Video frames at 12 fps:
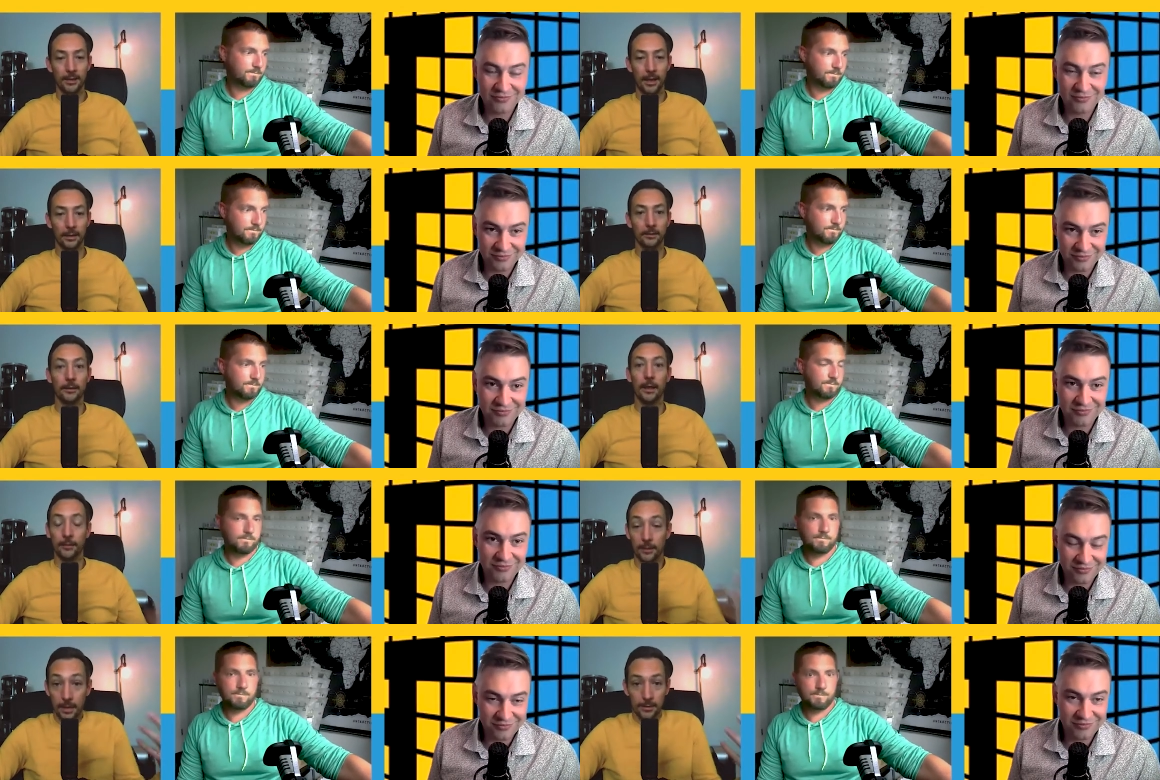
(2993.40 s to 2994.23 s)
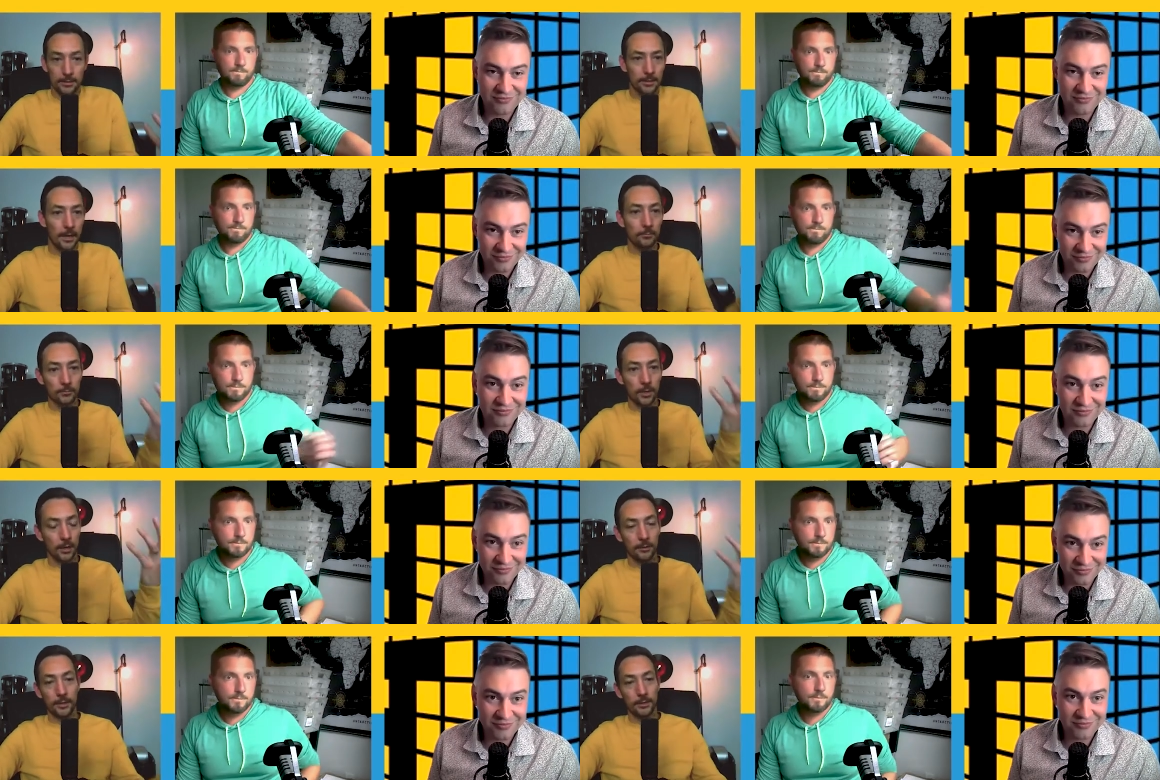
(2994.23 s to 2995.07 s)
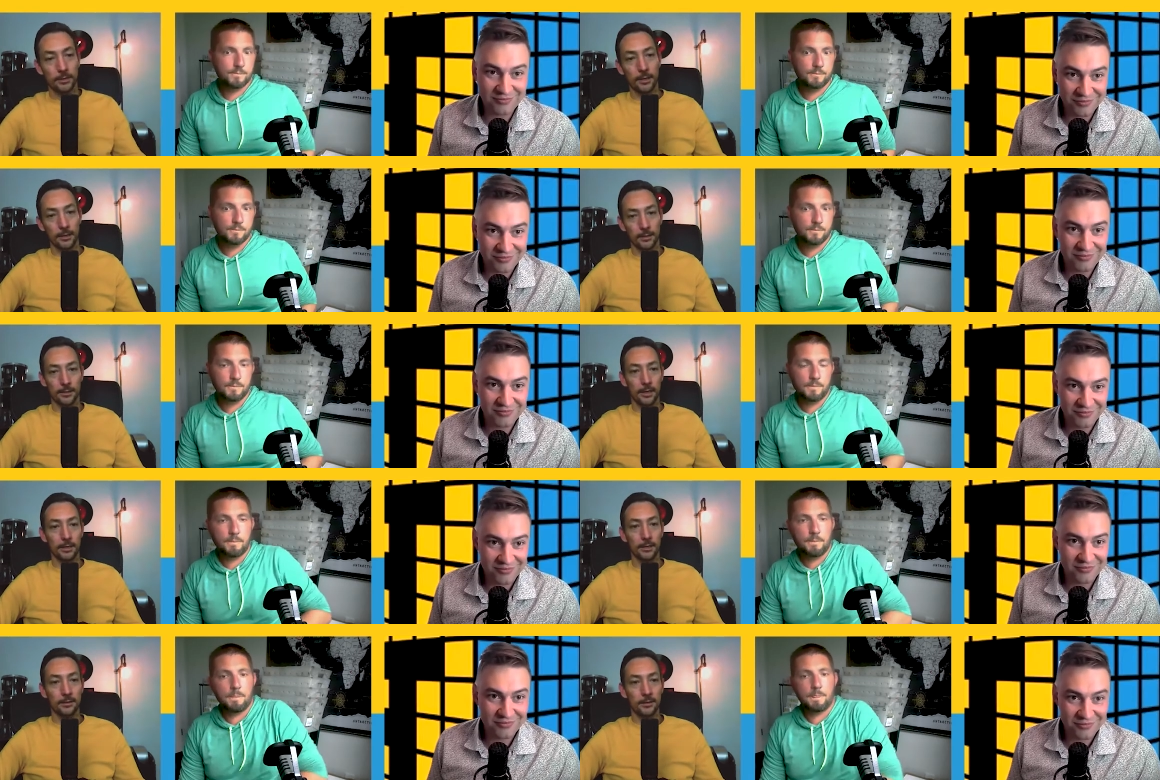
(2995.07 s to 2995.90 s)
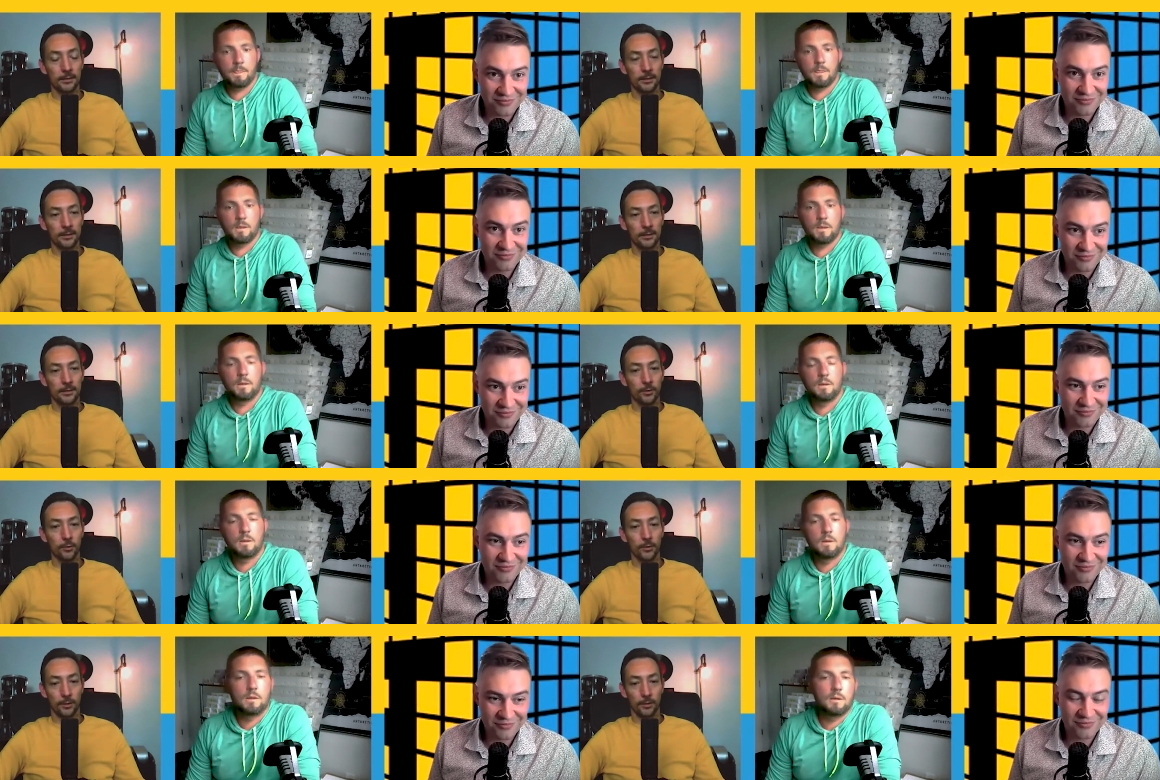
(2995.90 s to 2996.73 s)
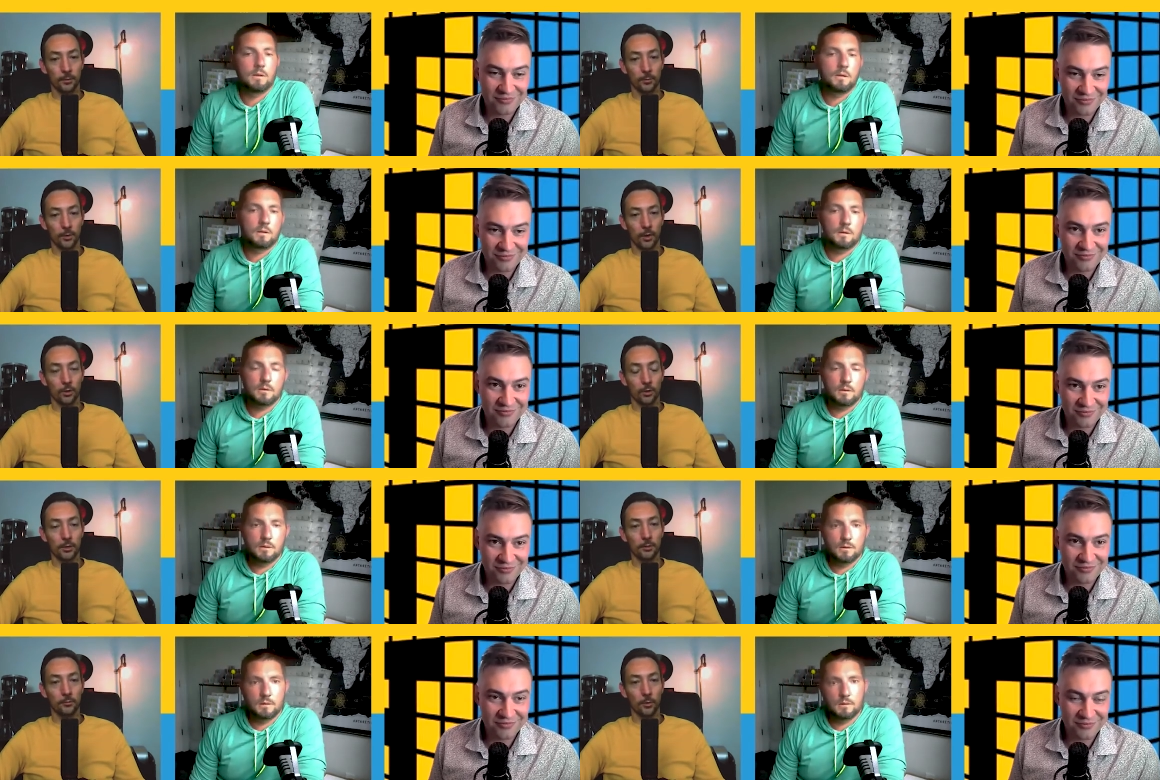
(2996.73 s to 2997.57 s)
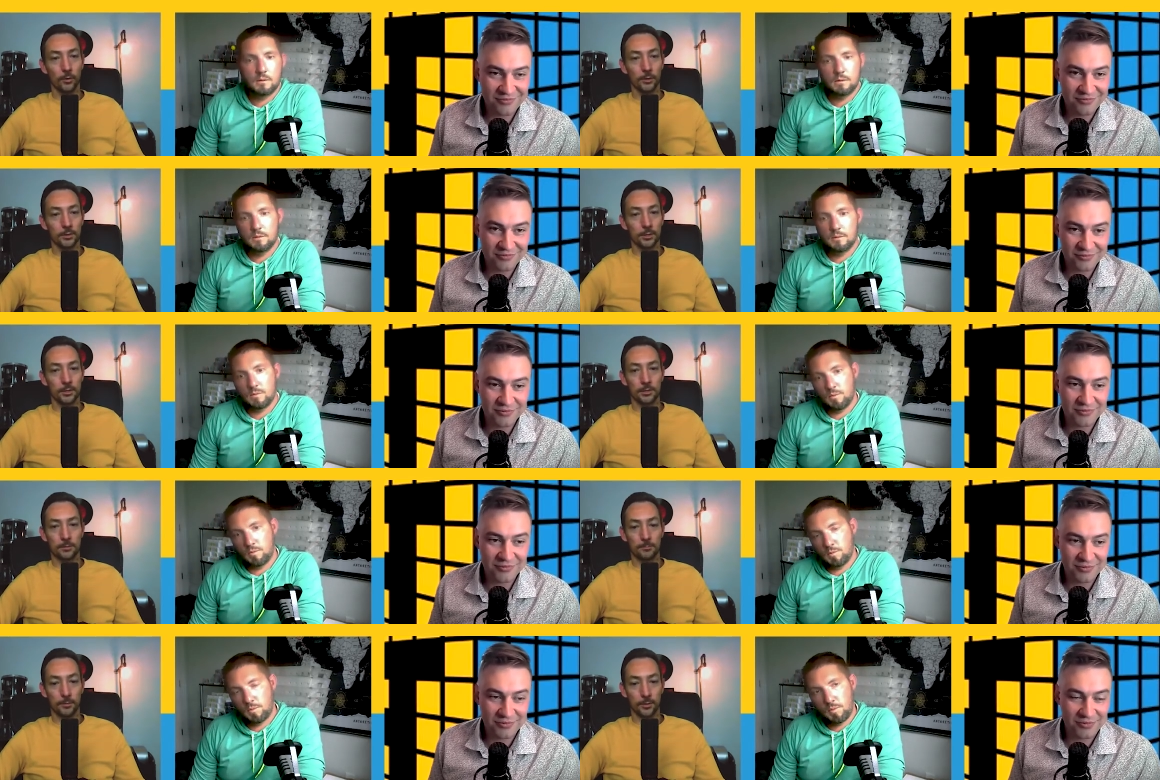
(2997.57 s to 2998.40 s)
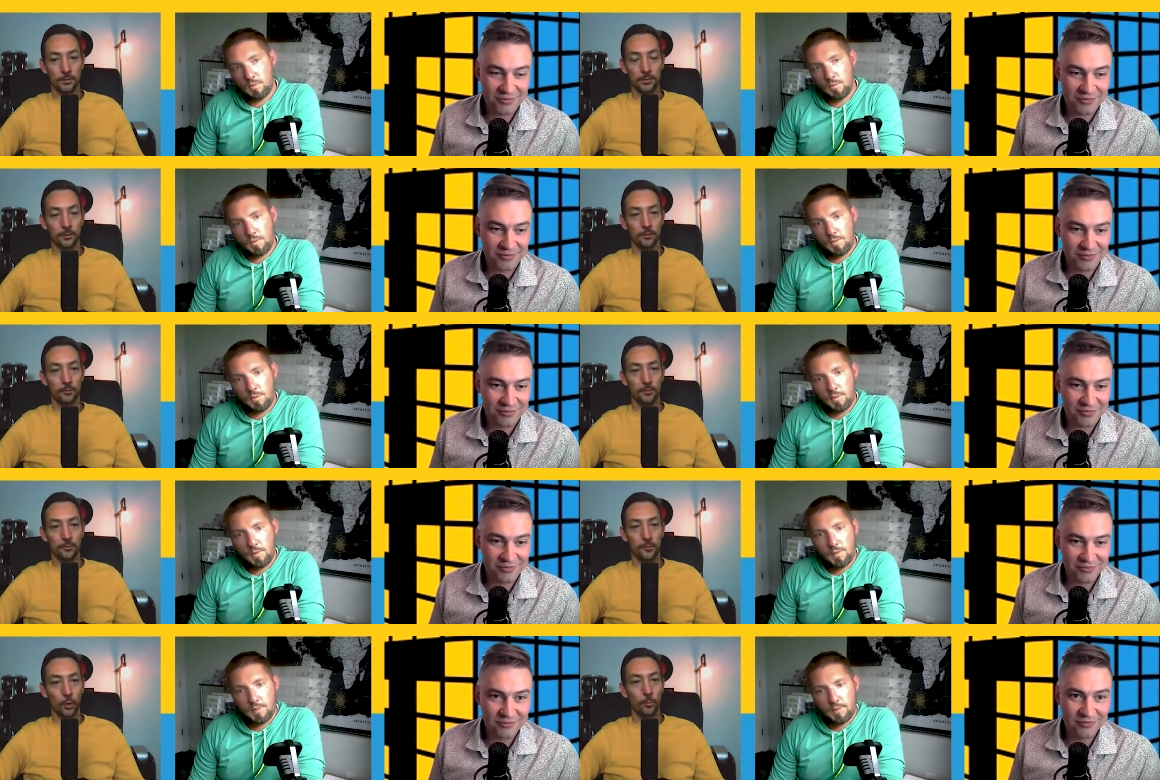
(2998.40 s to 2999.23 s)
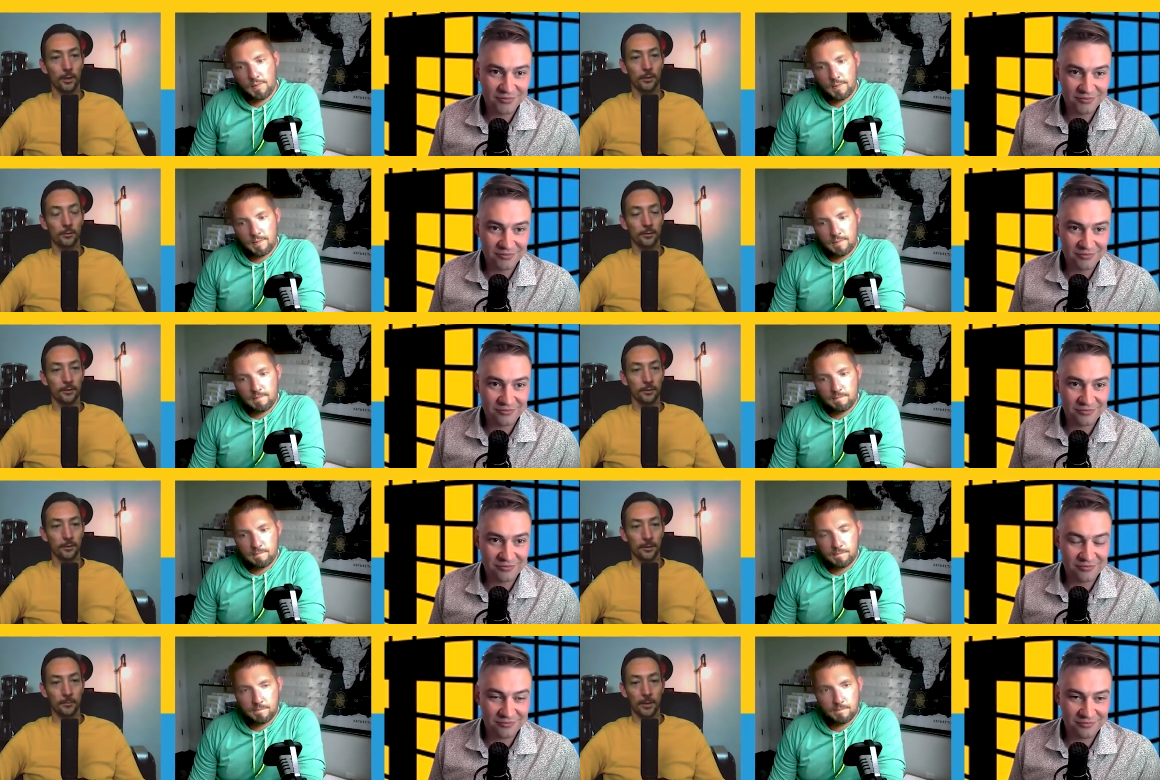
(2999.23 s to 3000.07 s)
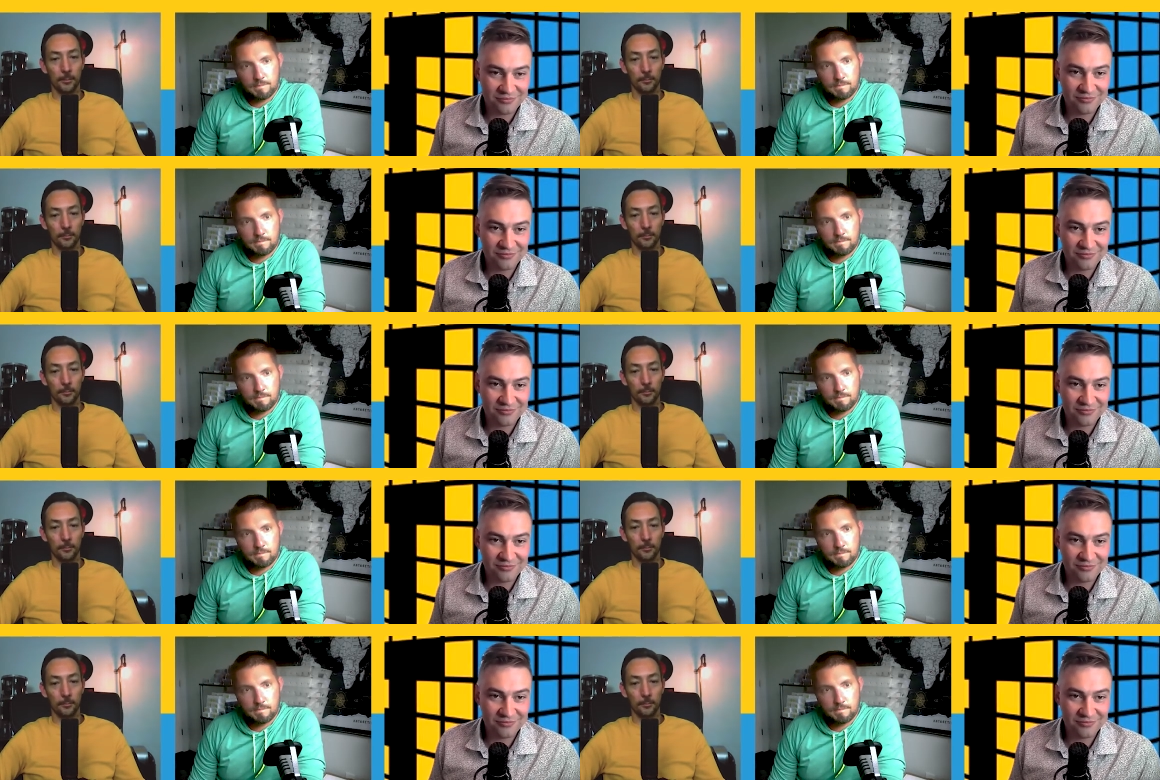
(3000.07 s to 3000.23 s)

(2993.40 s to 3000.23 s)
Speaker 1: And, and that isn't that kind of at the end of the day, you know, the thing that we're all looking for is just personal fulfillment and, and,